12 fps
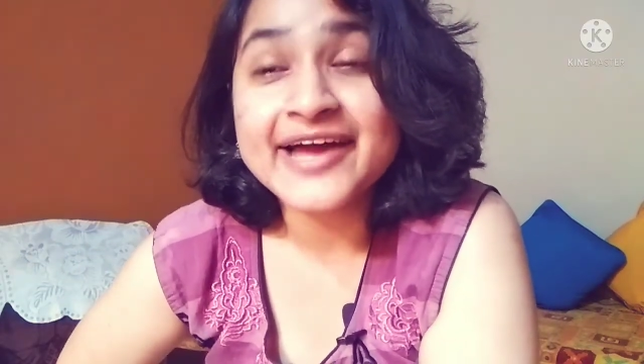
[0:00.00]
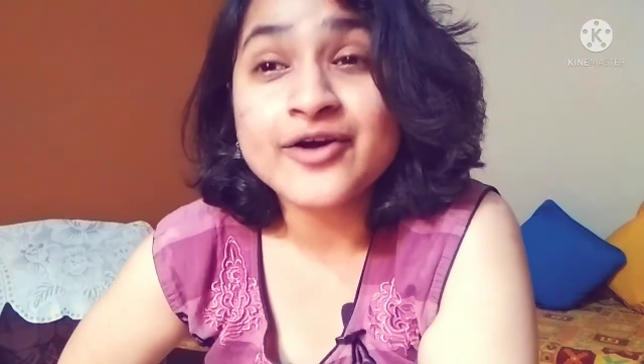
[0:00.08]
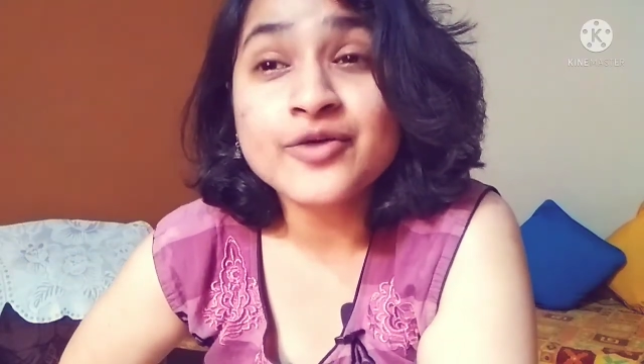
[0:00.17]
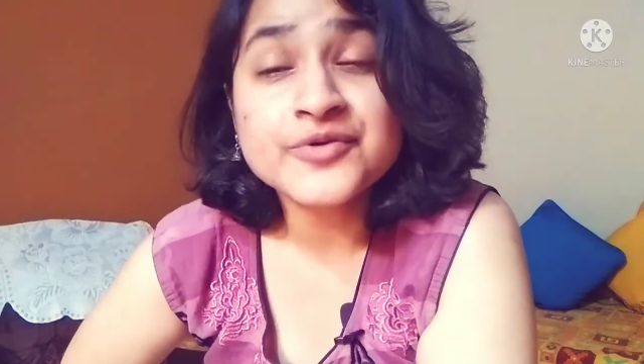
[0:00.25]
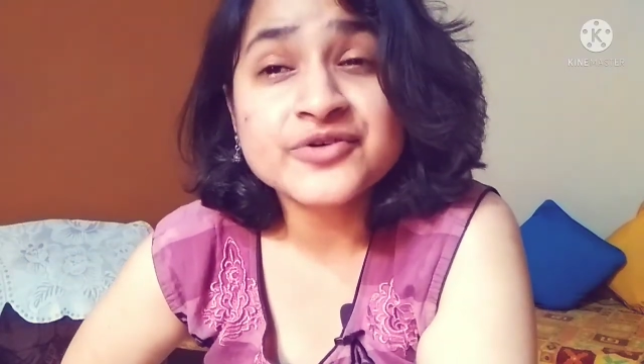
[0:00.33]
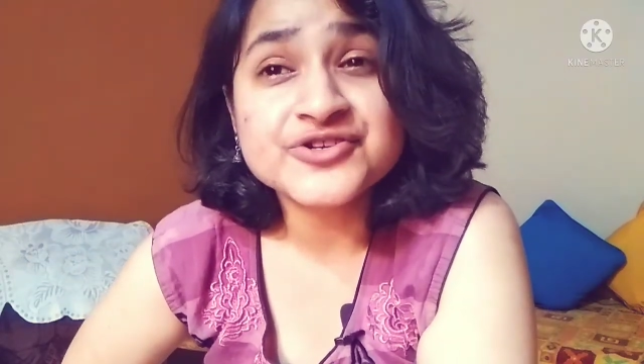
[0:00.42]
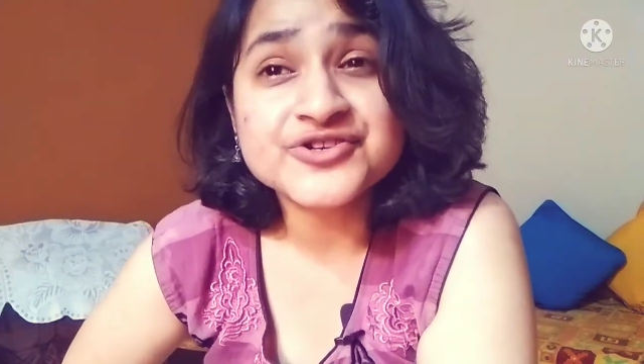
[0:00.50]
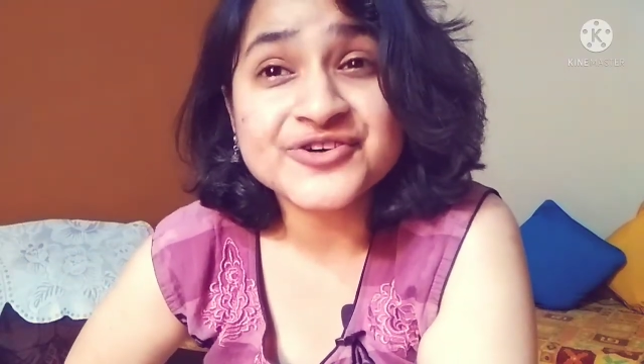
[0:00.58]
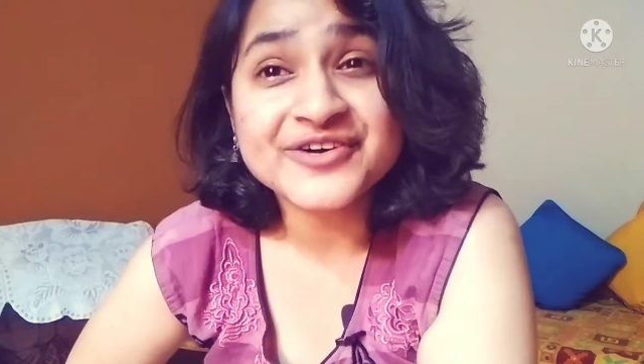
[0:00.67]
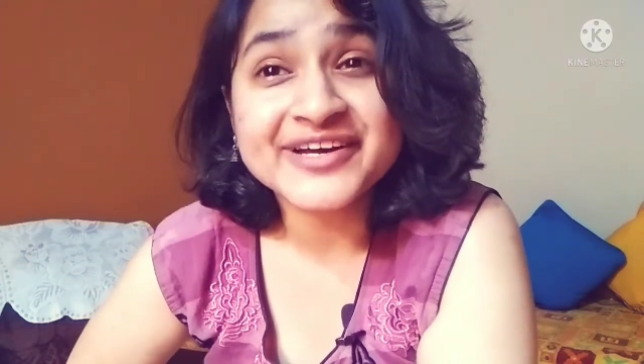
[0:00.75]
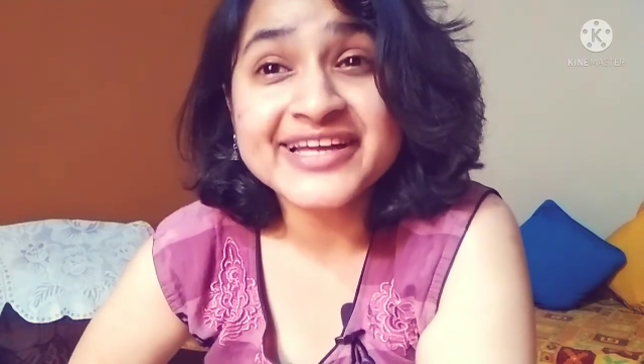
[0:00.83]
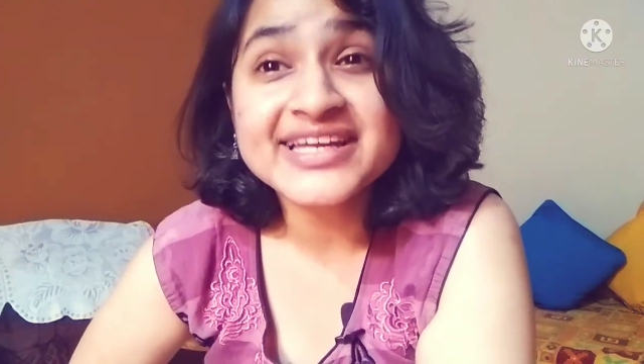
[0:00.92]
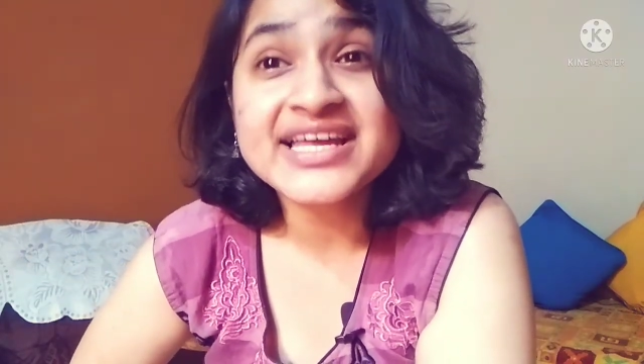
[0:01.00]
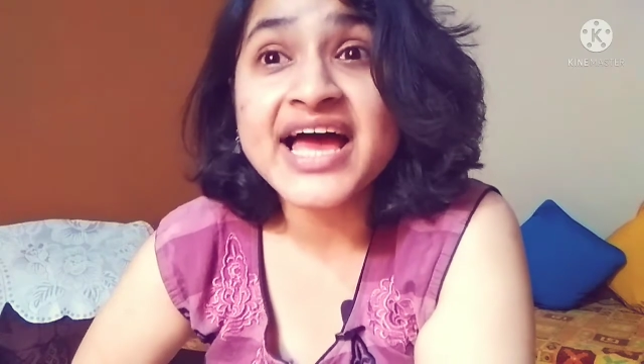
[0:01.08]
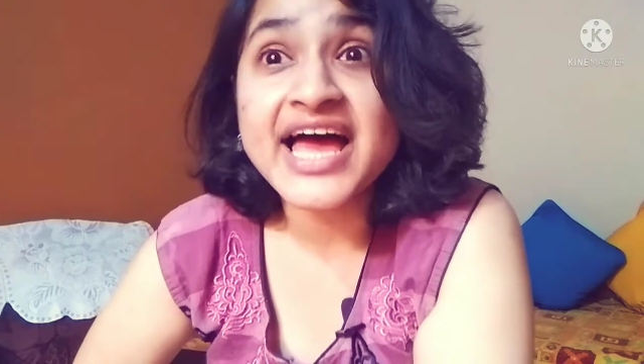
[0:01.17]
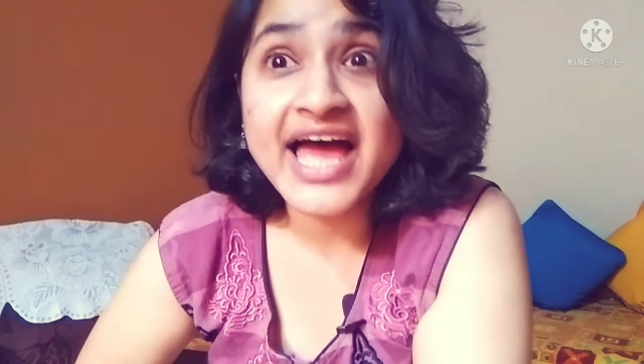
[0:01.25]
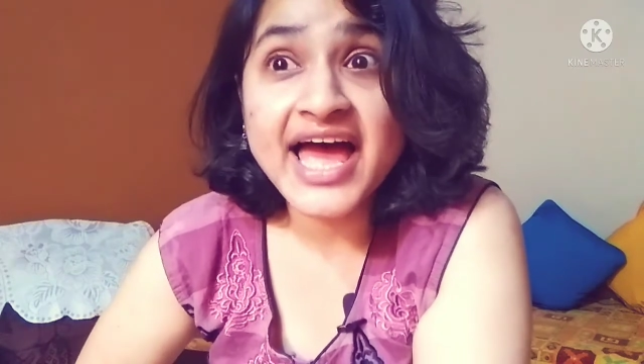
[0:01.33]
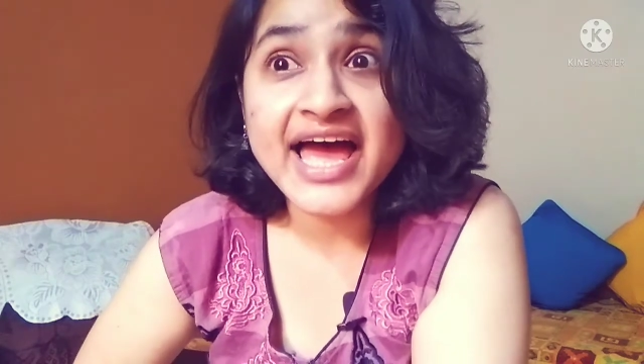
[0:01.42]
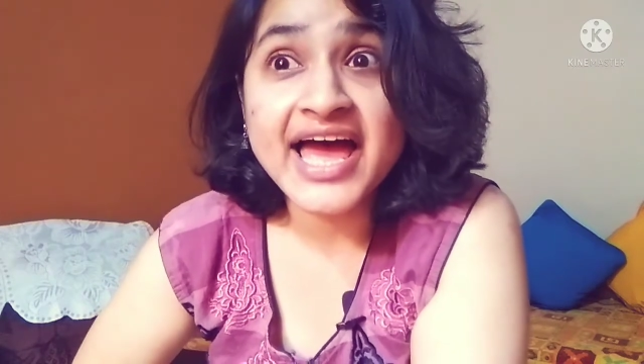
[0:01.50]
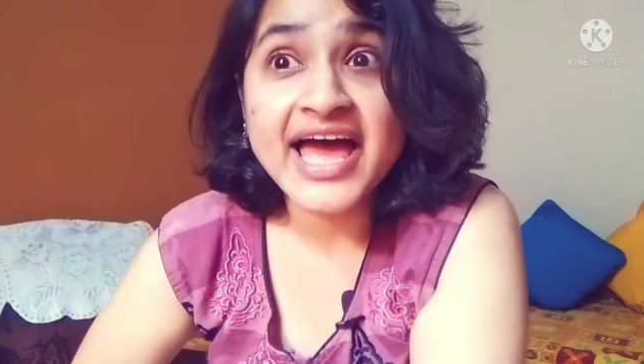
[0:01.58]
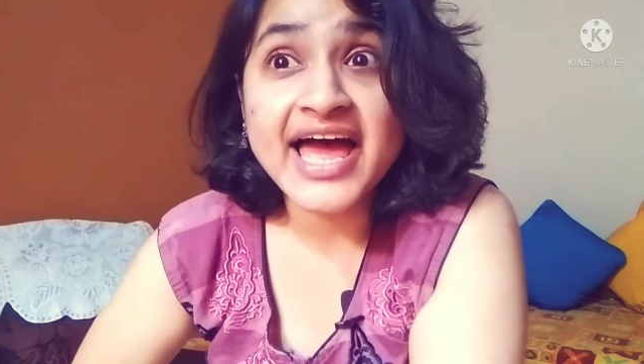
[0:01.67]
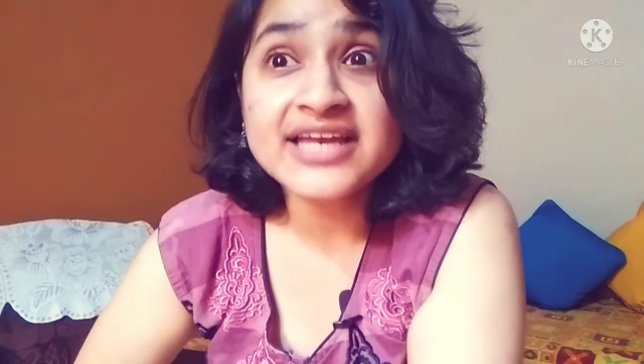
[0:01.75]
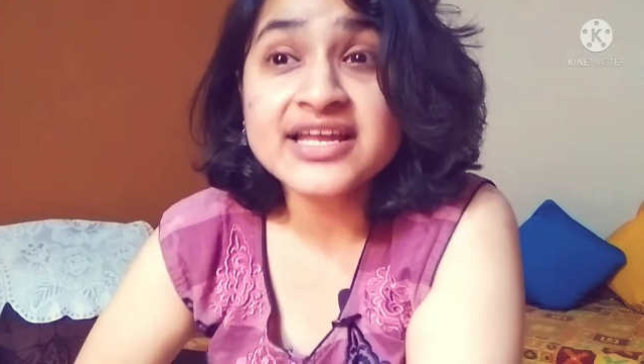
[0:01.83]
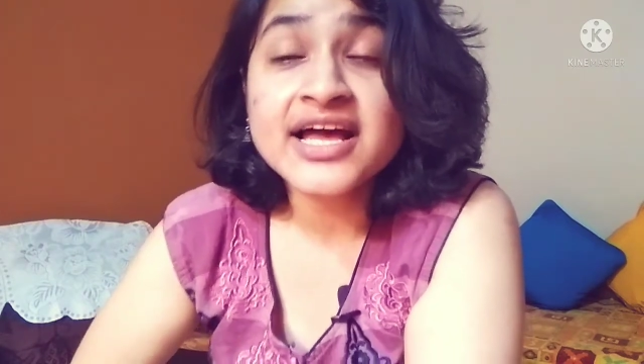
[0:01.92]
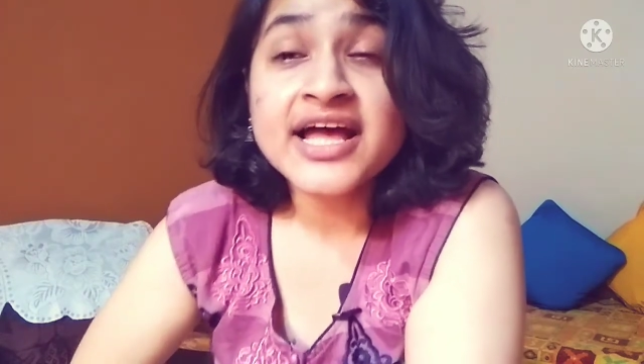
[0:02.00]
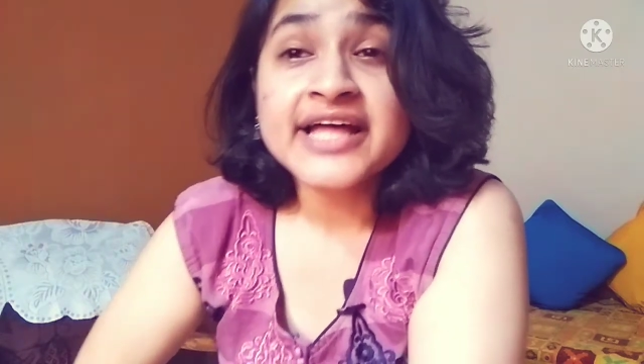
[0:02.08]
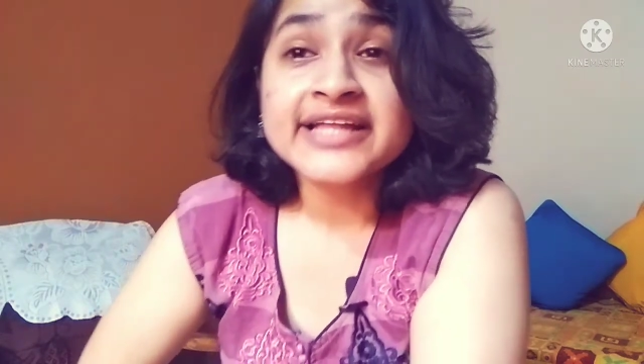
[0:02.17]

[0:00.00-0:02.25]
I hope you enjoyed, and